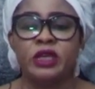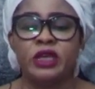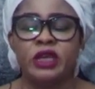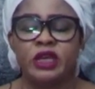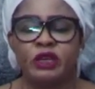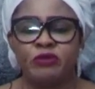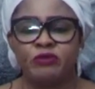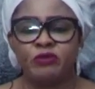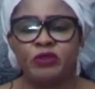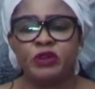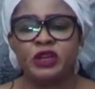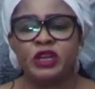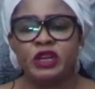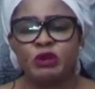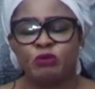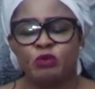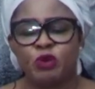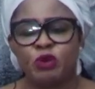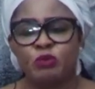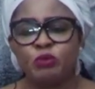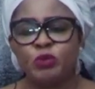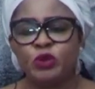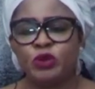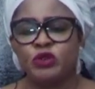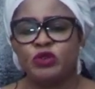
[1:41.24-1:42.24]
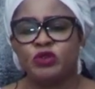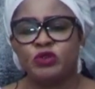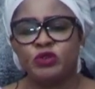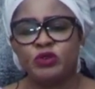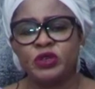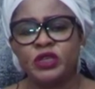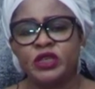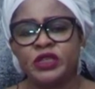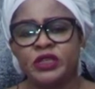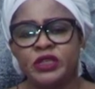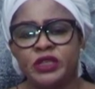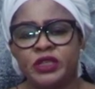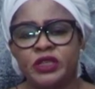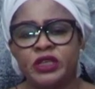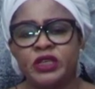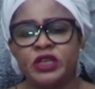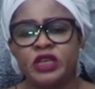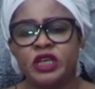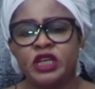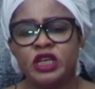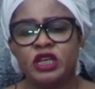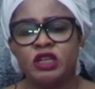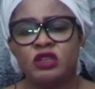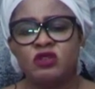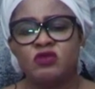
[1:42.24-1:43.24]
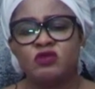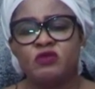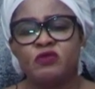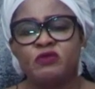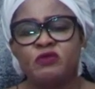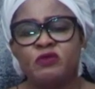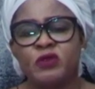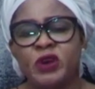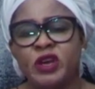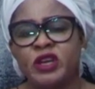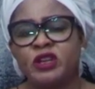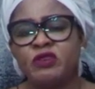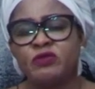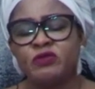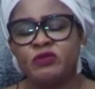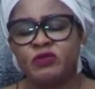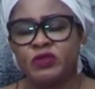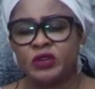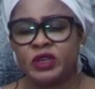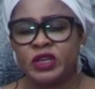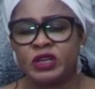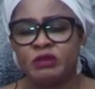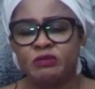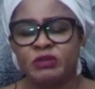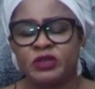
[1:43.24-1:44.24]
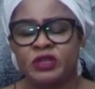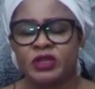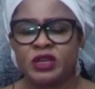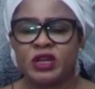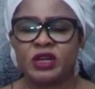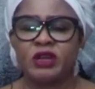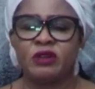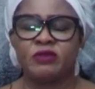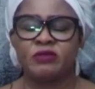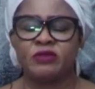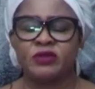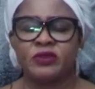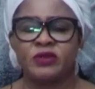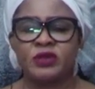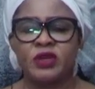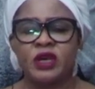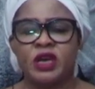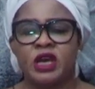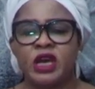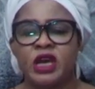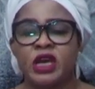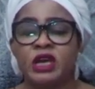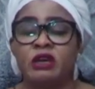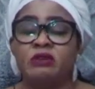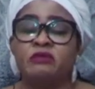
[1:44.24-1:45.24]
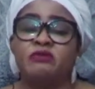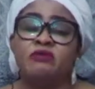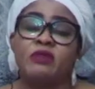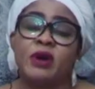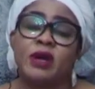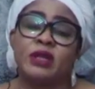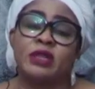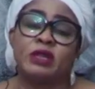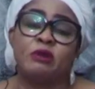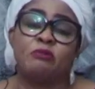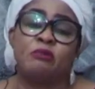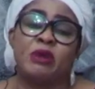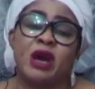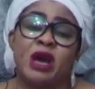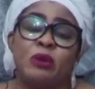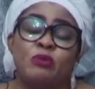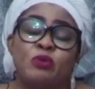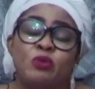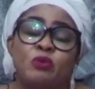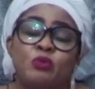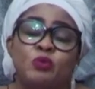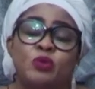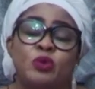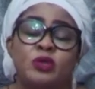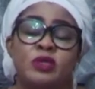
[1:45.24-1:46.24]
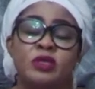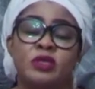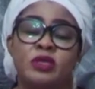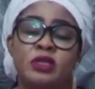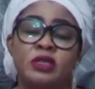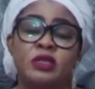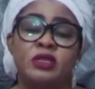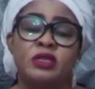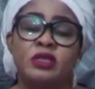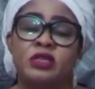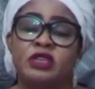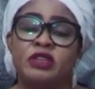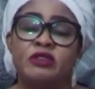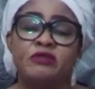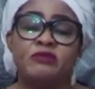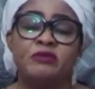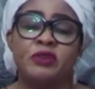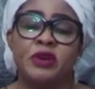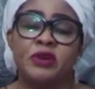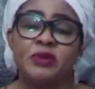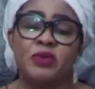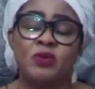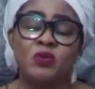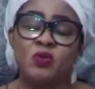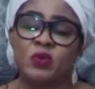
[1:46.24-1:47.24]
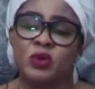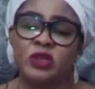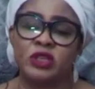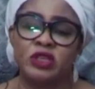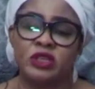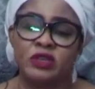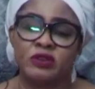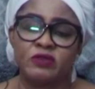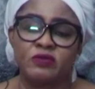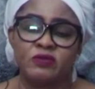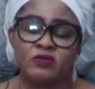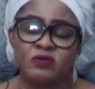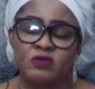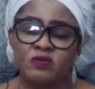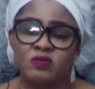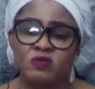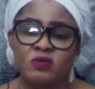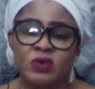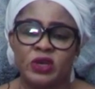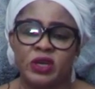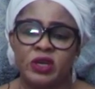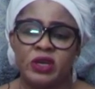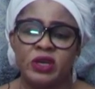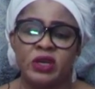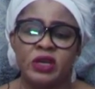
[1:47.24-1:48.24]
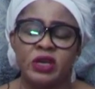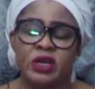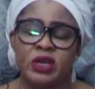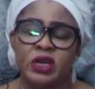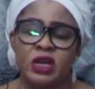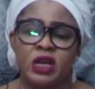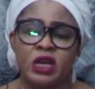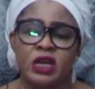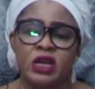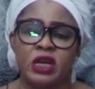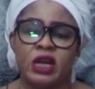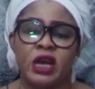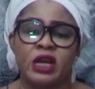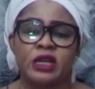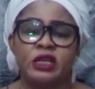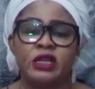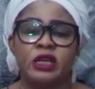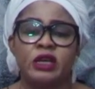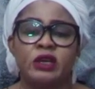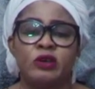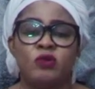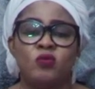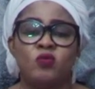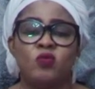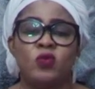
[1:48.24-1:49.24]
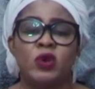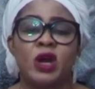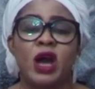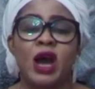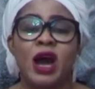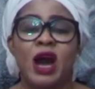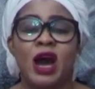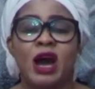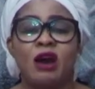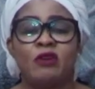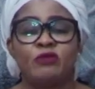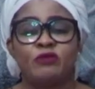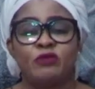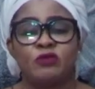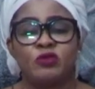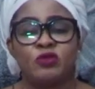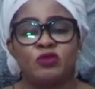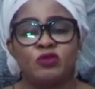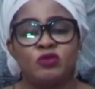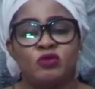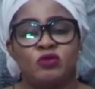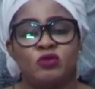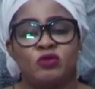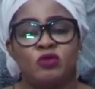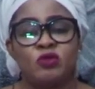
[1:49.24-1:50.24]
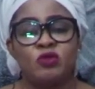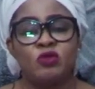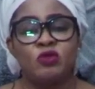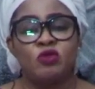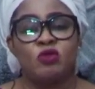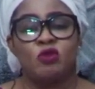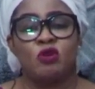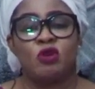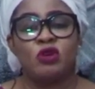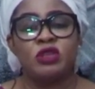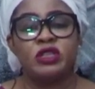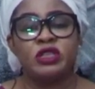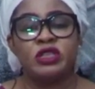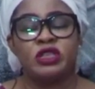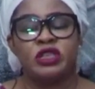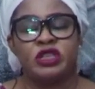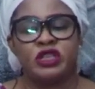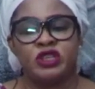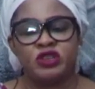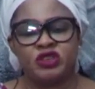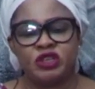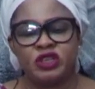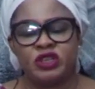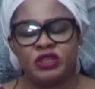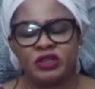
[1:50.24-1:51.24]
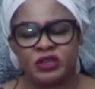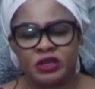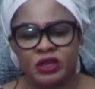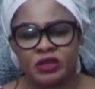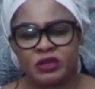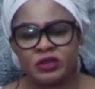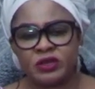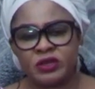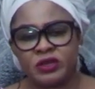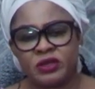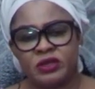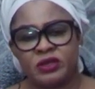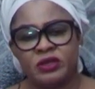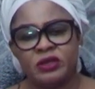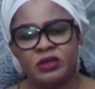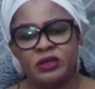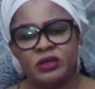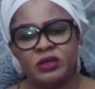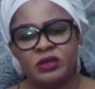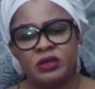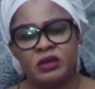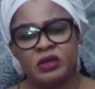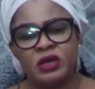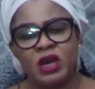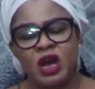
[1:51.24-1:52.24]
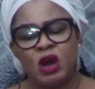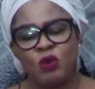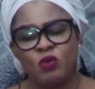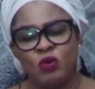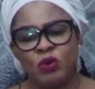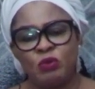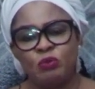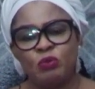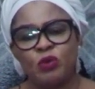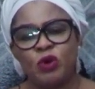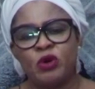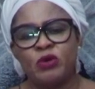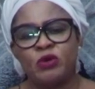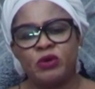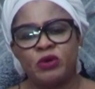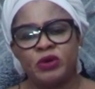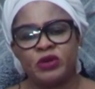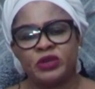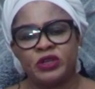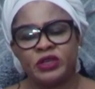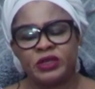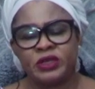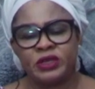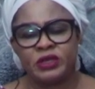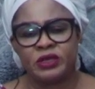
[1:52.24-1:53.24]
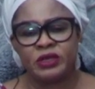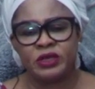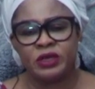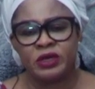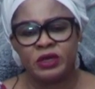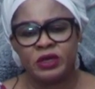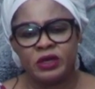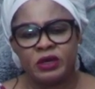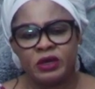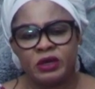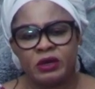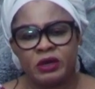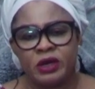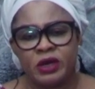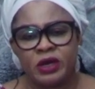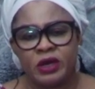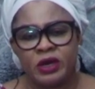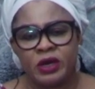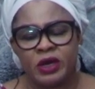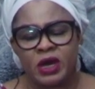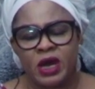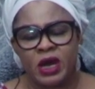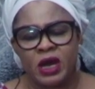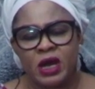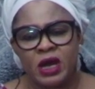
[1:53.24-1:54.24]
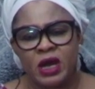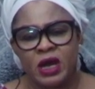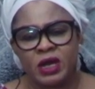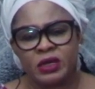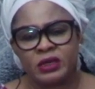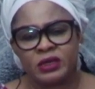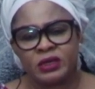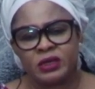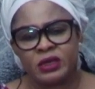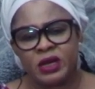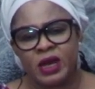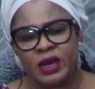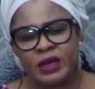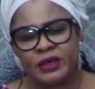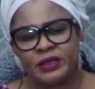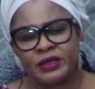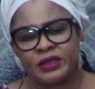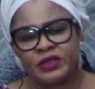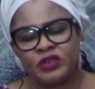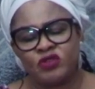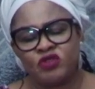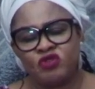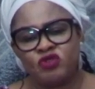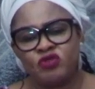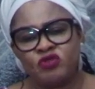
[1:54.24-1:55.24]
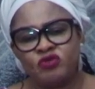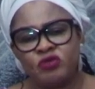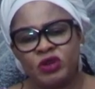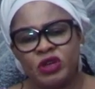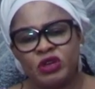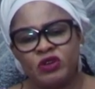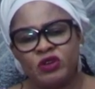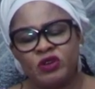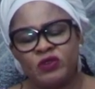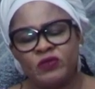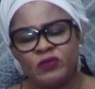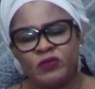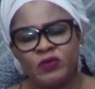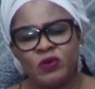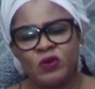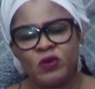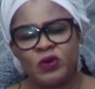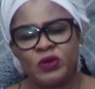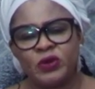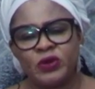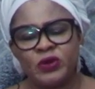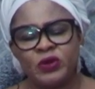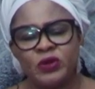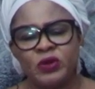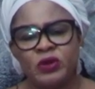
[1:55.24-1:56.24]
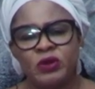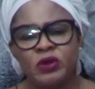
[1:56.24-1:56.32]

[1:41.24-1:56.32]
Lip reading: giving them opportunity to fend for themselves. In fact, the Bible puts it in a very wonderful way that we have to. God teaches us, and we borrowed it as children of God,